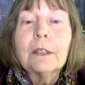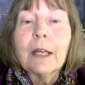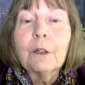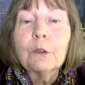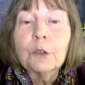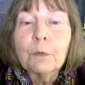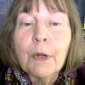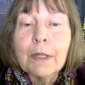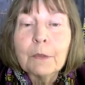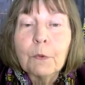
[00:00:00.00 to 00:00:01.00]
The tidal
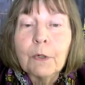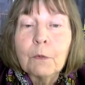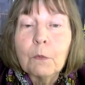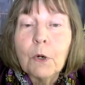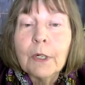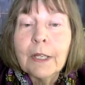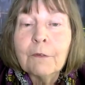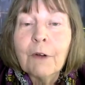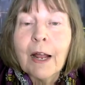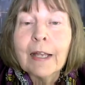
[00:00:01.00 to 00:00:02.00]
turbines weren't
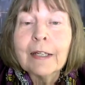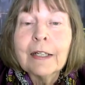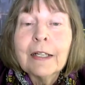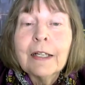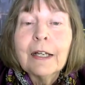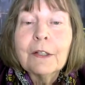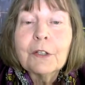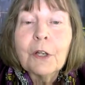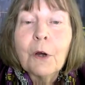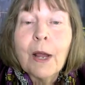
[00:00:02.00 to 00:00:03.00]
working right.
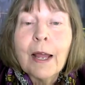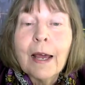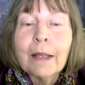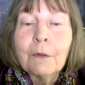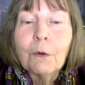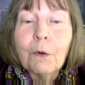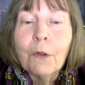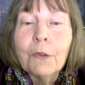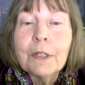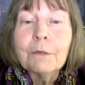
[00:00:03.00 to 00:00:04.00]
And so I had
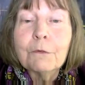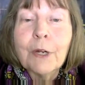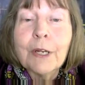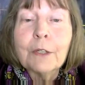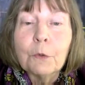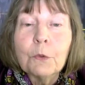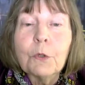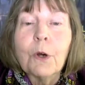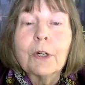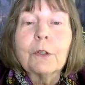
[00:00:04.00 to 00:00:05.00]
all these great
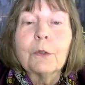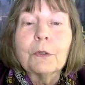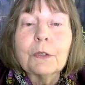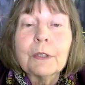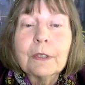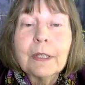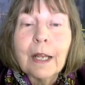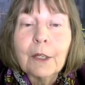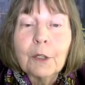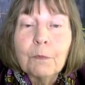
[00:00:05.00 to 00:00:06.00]
news articles
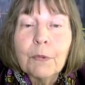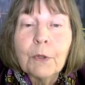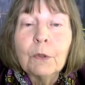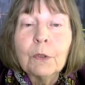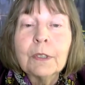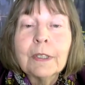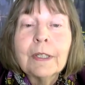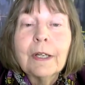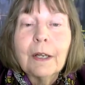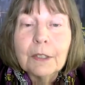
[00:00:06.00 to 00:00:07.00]
that I could build
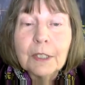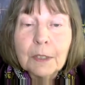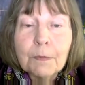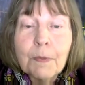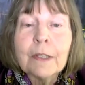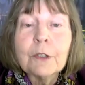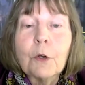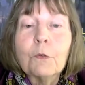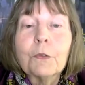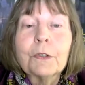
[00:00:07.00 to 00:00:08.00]
a suspense
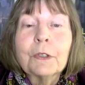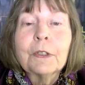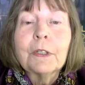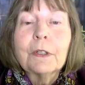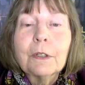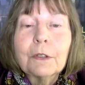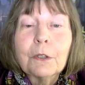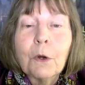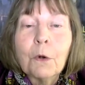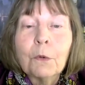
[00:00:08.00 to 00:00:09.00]
over.
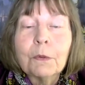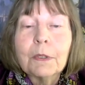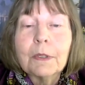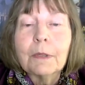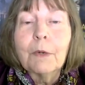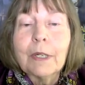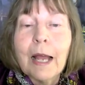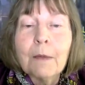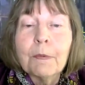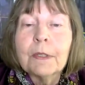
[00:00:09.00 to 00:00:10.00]
So what
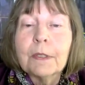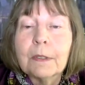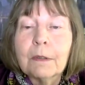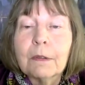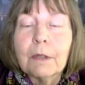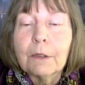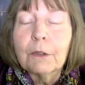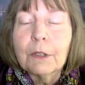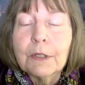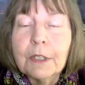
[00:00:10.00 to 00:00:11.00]
happens in
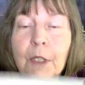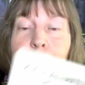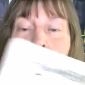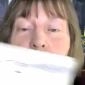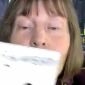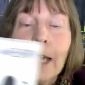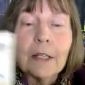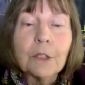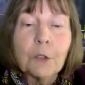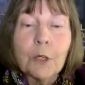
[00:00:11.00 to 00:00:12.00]
Concealed by the
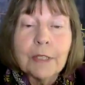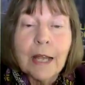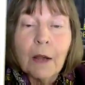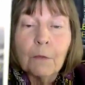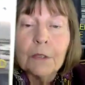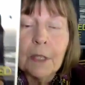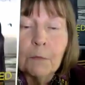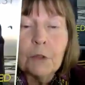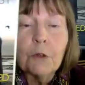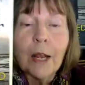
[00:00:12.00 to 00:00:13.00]
Tide, it starts out with
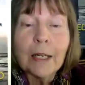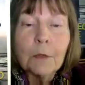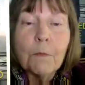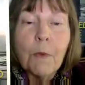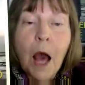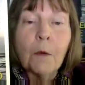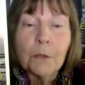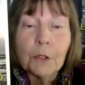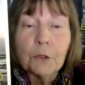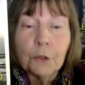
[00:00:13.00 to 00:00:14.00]
someone trying to
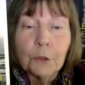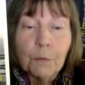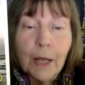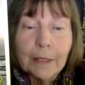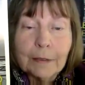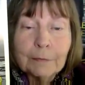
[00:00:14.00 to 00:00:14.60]
bomb the turbine.